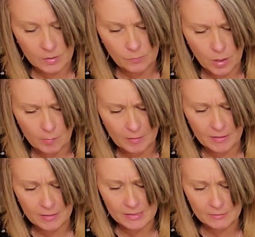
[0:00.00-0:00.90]
probably
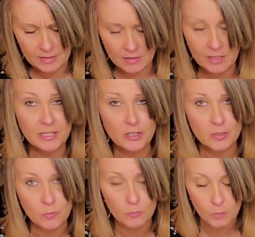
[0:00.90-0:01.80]
because it was kind
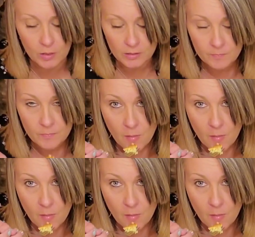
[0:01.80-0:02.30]
just with water.